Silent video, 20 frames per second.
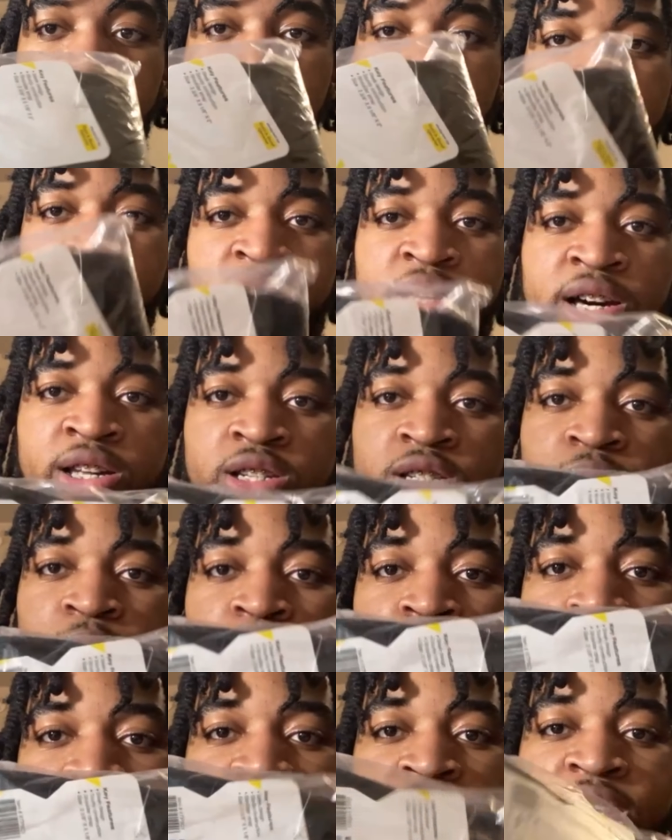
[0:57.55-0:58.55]
It's kind of
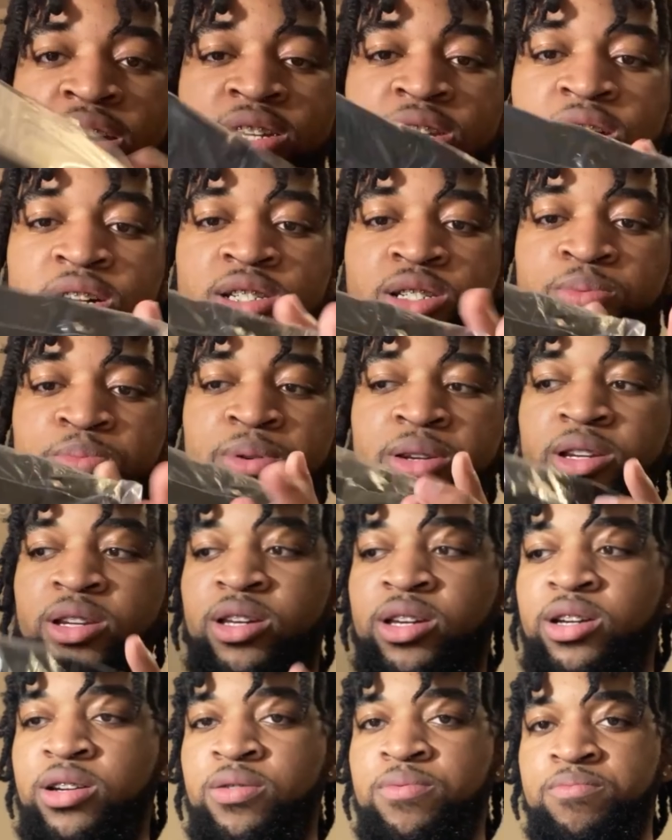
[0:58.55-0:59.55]
small, so I guess I can just put it in
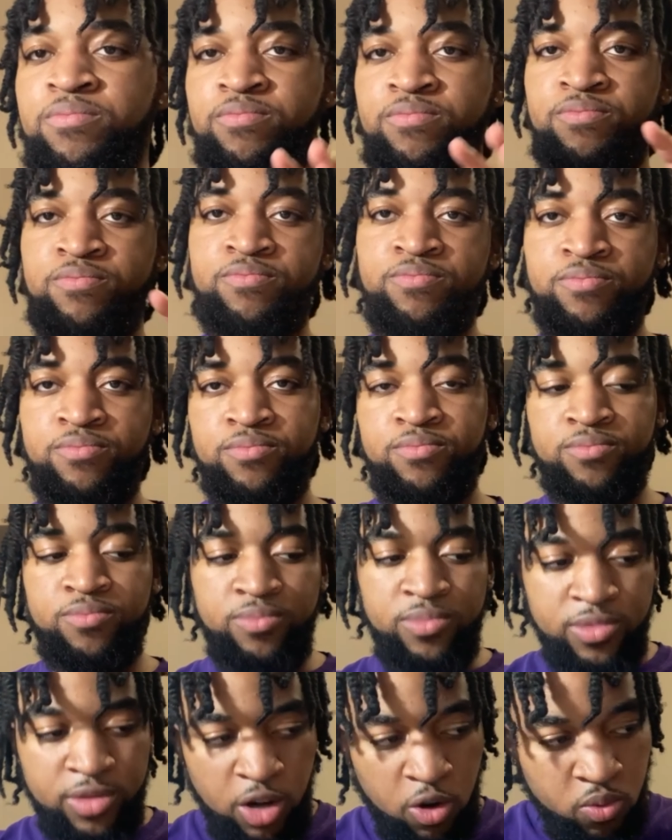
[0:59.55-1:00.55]
here.
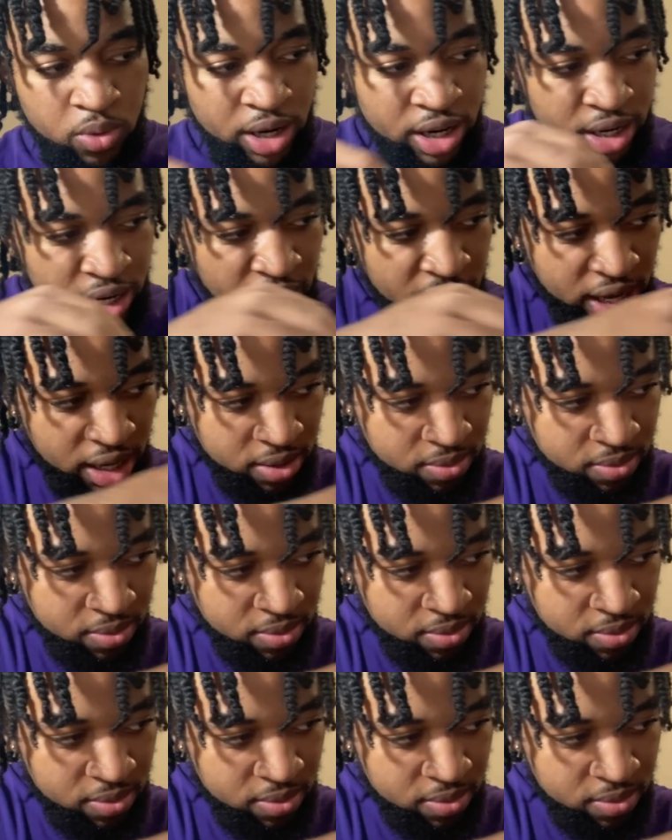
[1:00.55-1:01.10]
Don't need that.